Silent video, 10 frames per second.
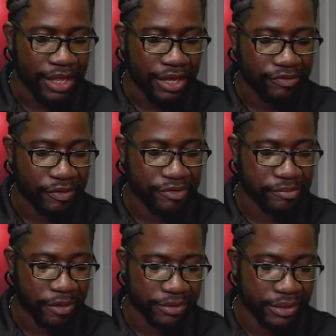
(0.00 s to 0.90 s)
That's very
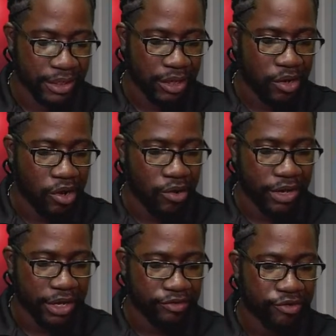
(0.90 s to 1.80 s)
smart.
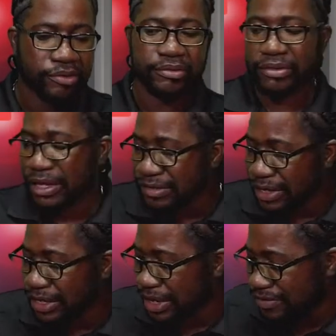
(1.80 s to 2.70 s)
Okay, so thanks
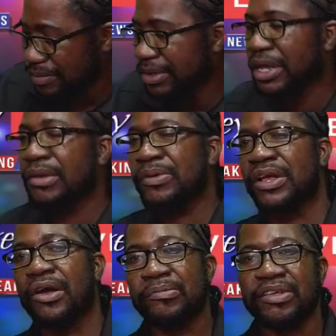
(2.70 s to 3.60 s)
again, everyone, and
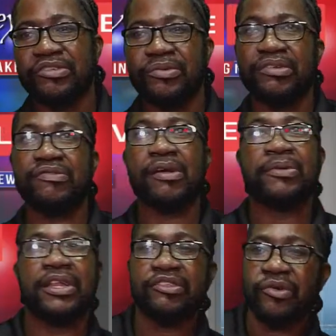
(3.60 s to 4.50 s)
may God bless you and the
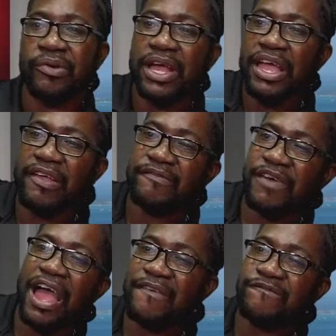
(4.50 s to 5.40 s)
family. Let's go in
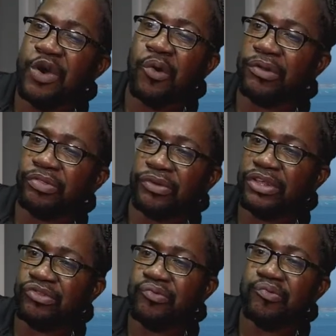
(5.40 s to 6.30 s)
5, 4,
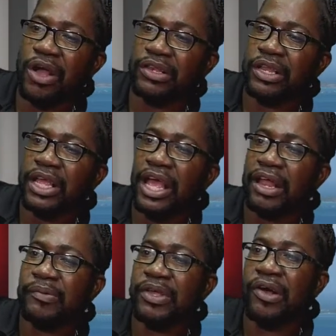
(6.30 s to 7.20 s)
3, 2, 1,
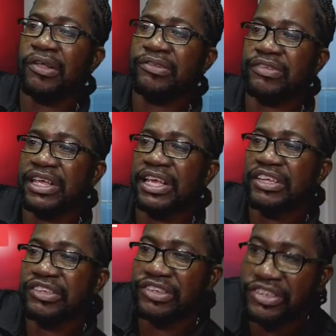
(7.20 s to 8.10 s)
and we all say,
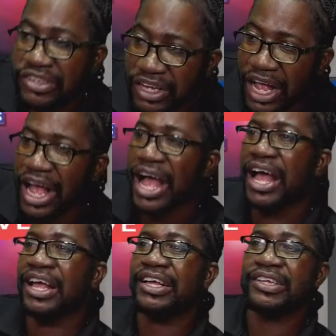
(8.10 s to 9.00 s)

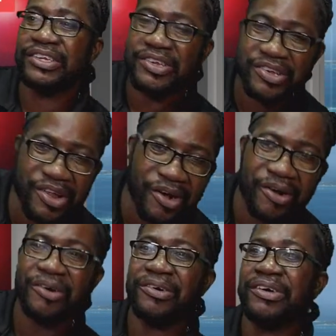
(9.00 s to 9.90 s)
Jah!
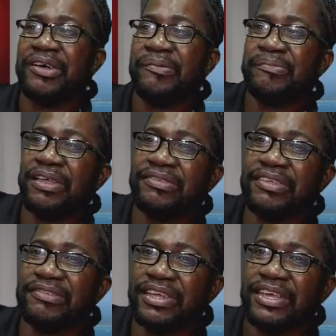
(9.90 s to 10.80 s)
No!
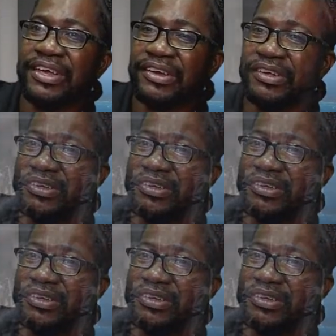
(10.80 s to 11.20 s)
Blessings, take care.